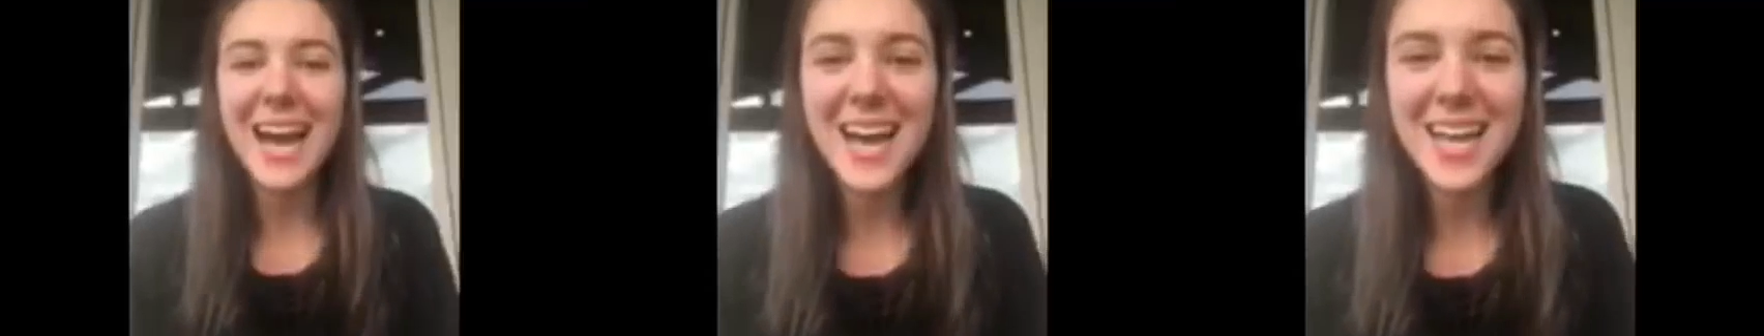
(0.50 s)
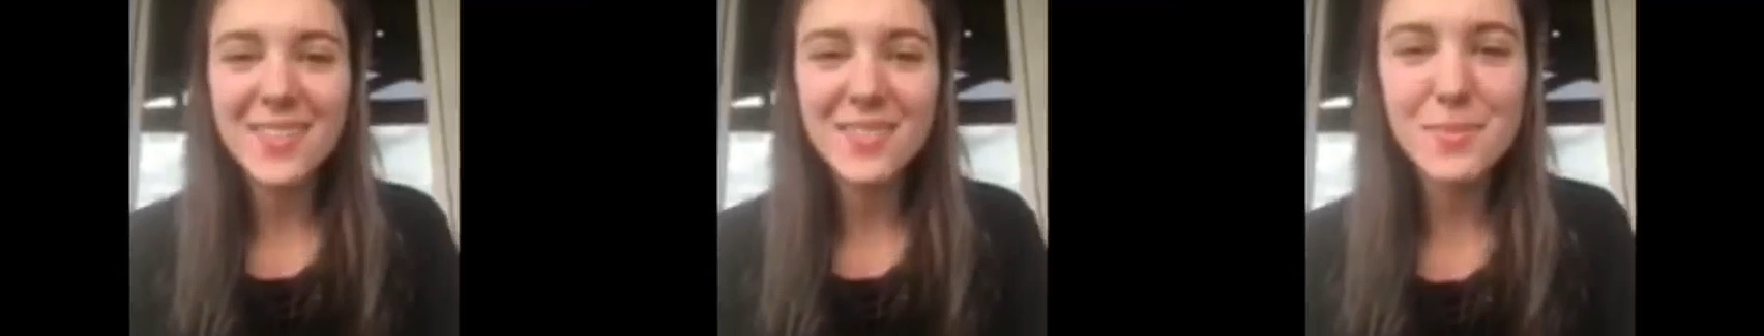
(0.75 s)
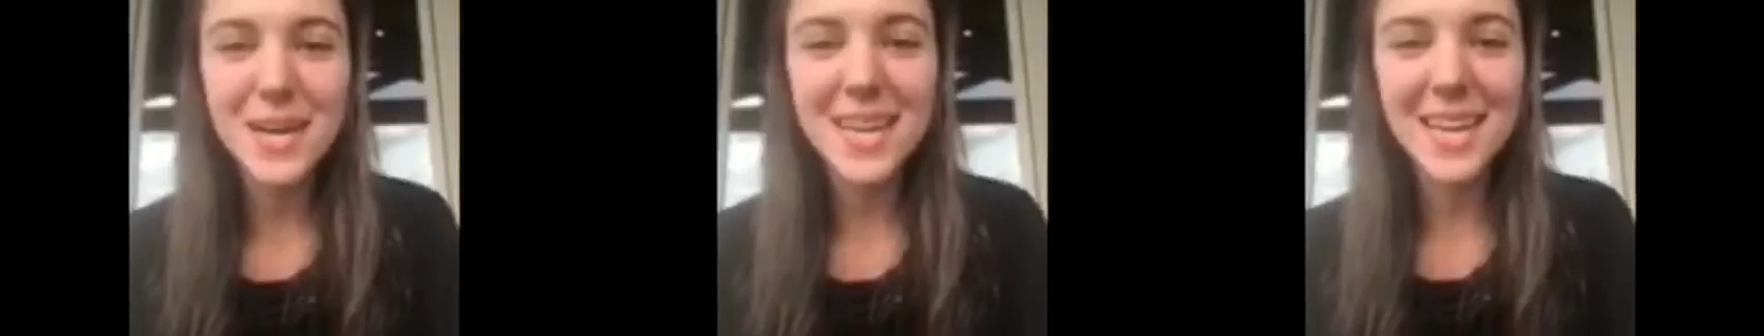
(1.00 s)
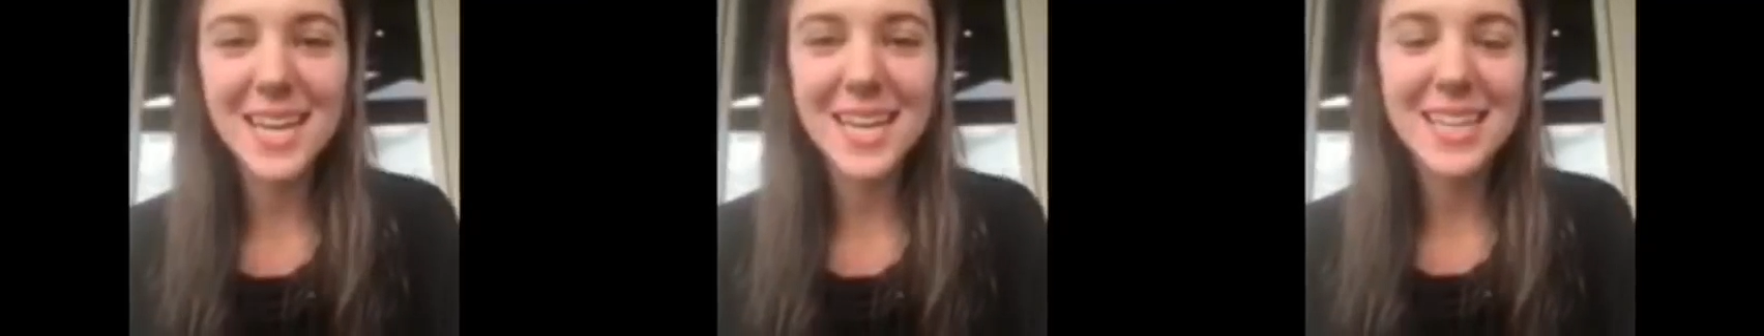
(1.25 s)

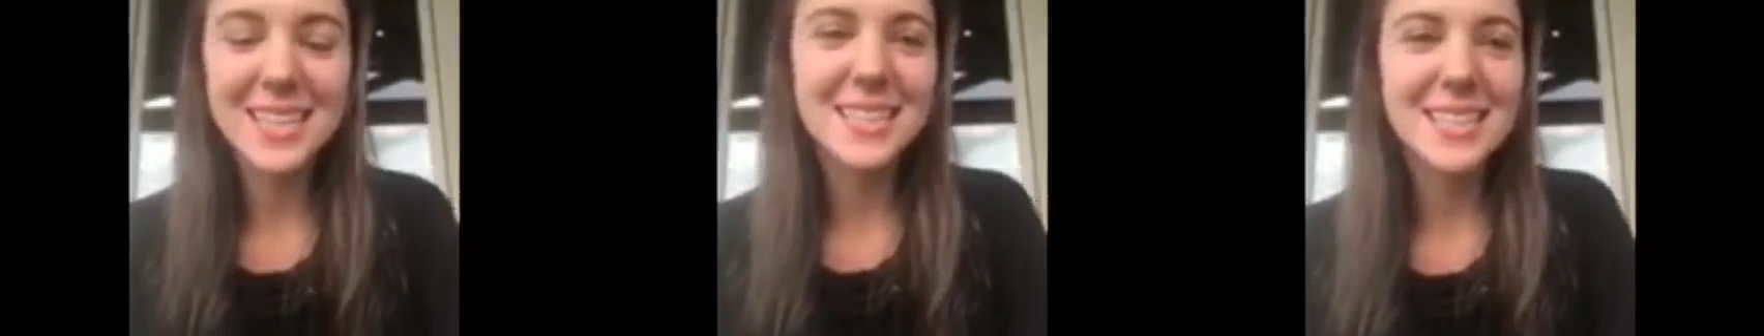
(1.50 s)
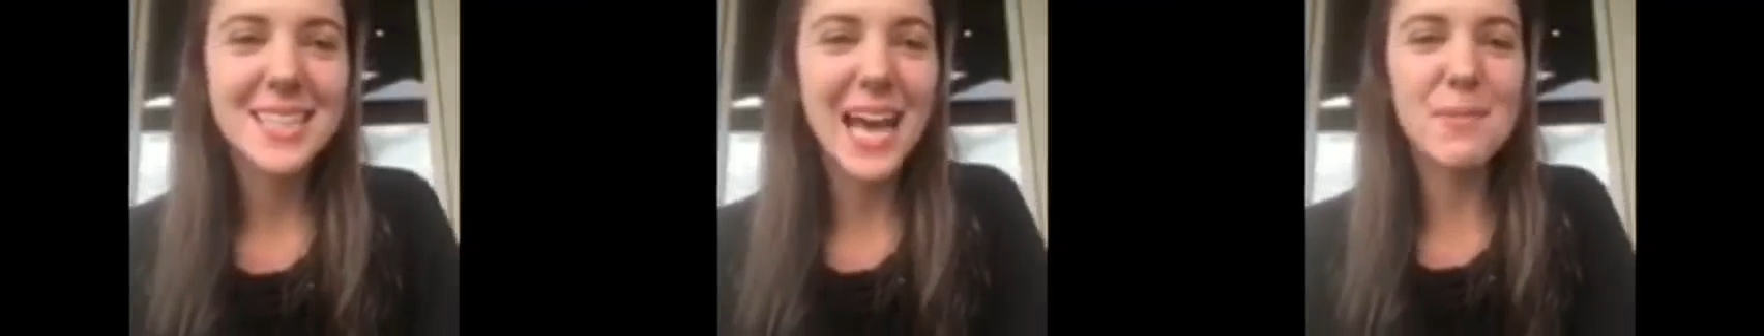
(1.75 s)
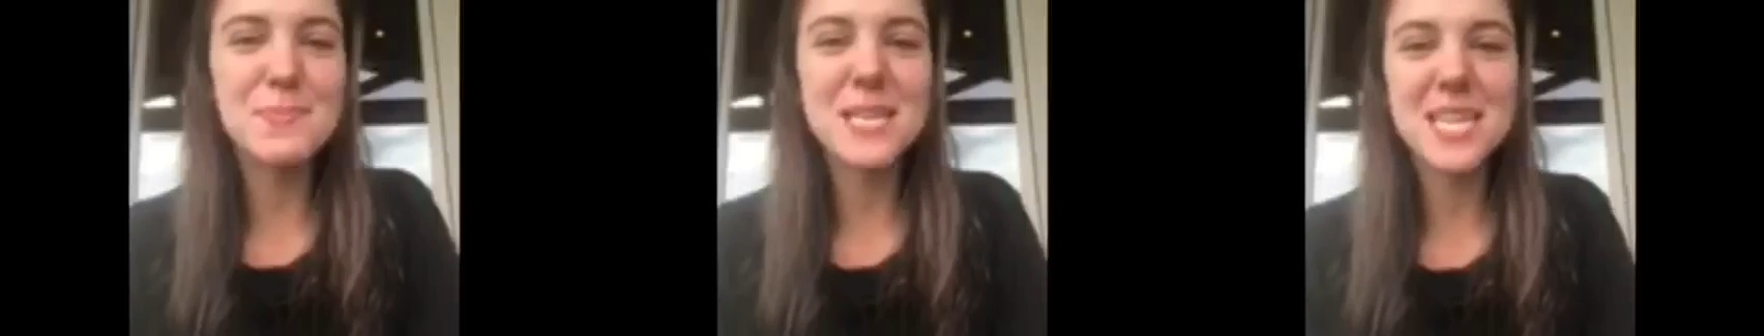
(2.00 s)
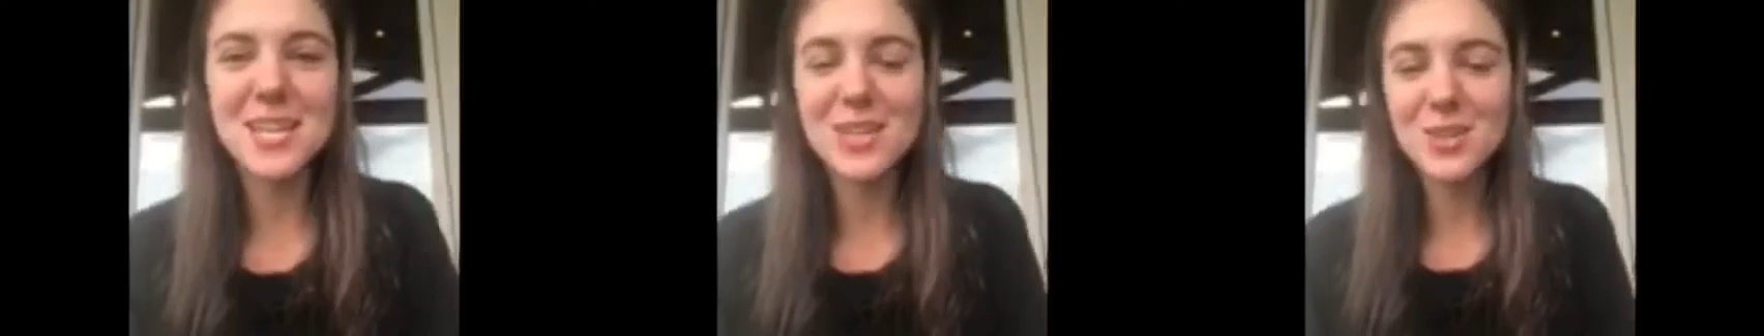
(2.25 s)
everybody.
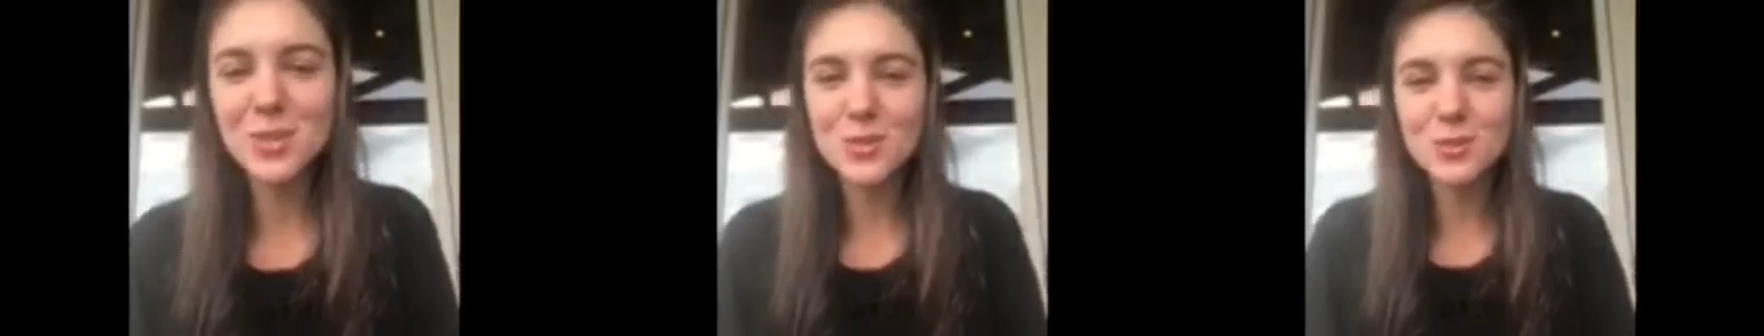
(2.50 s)
Happy